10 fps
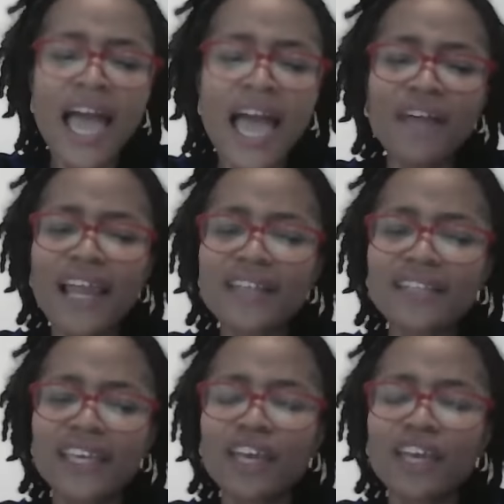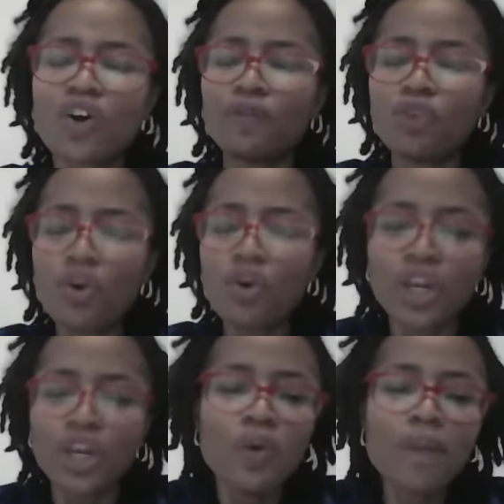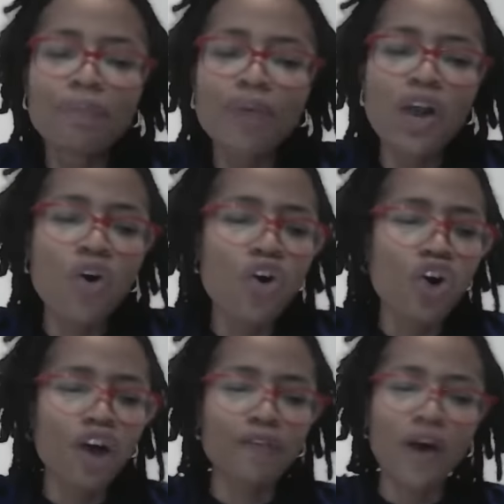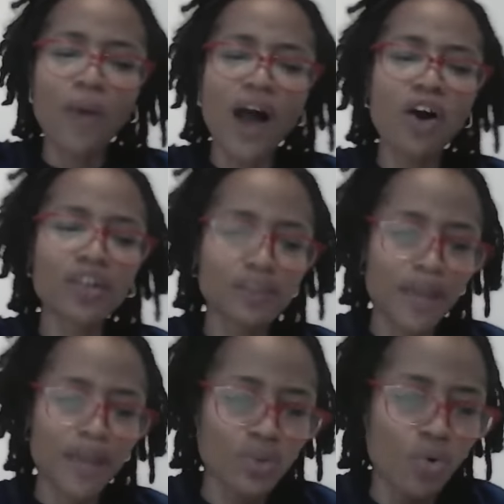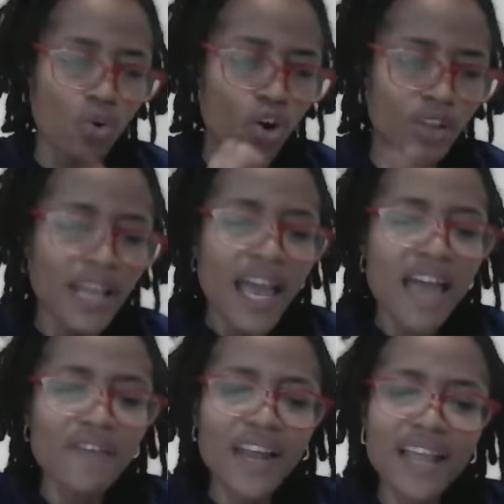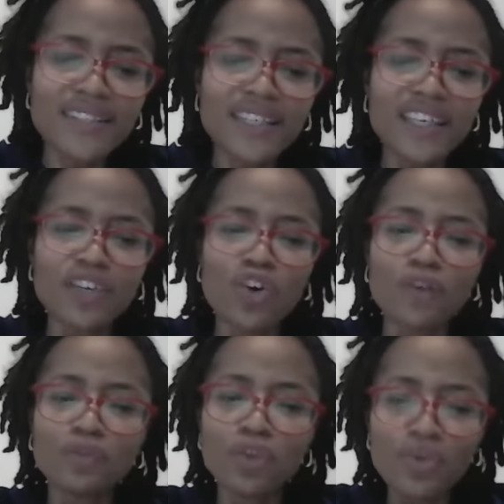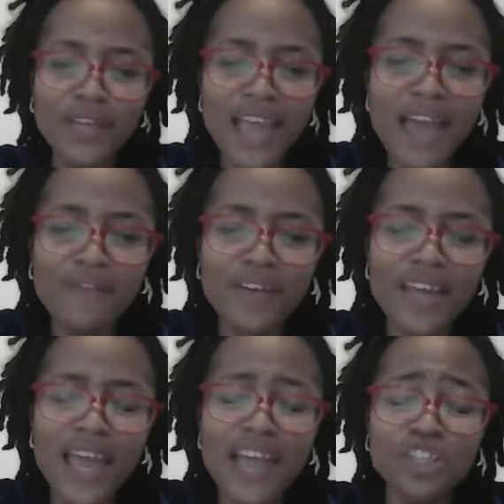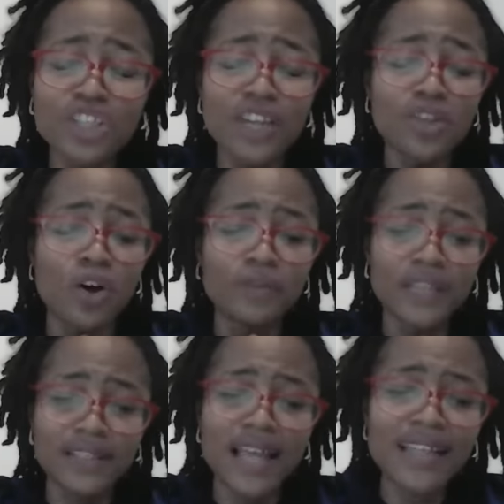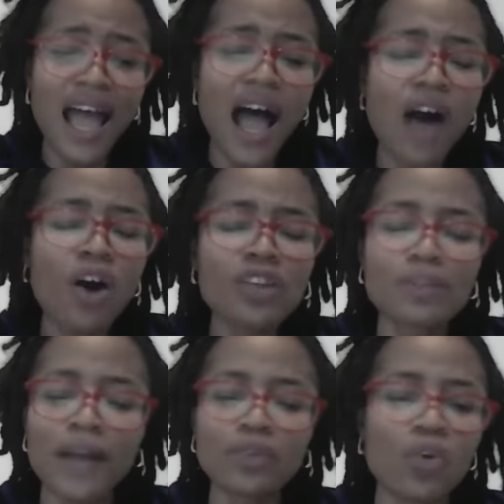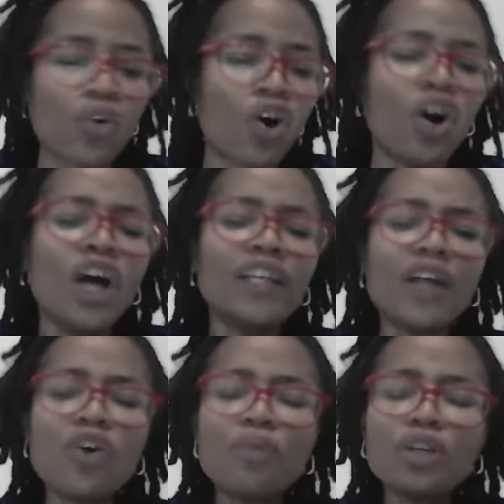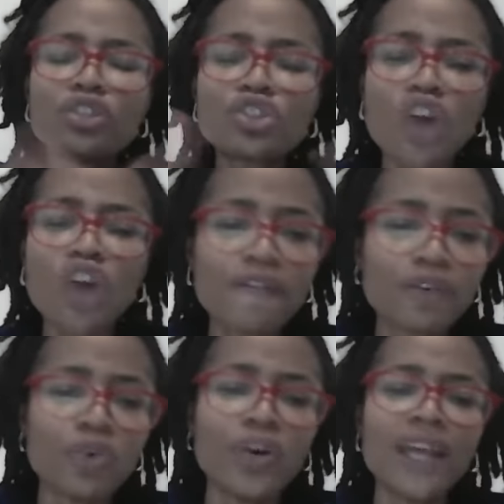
Everlasting King of glory, we pray, oh God, for our husbands, oh God. Everlasting King of glory, ancient of days, that our husband, oh God, they will be joyful